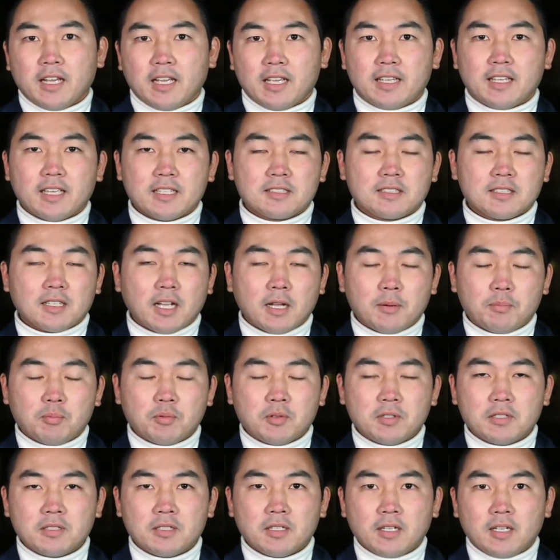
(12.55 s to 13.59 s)
against
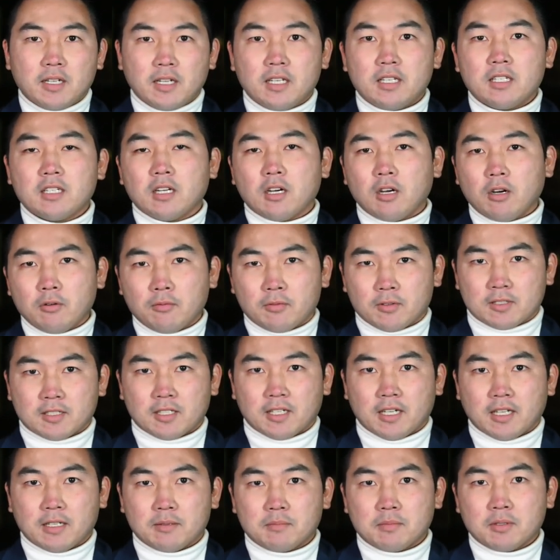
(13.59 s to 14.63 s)
Upland in
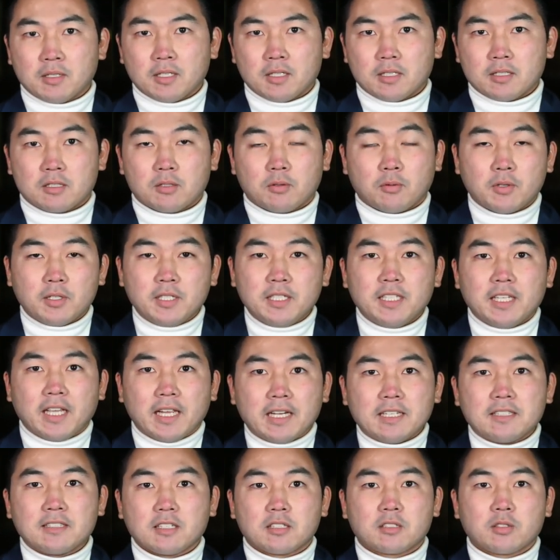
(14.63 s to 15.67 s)
overtime,
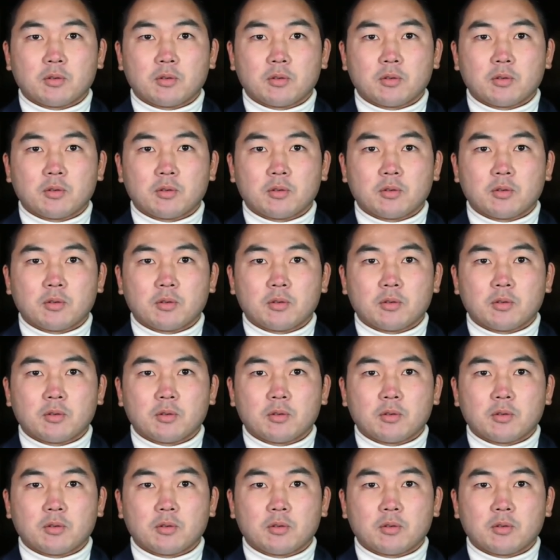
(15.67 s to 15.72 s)
28 to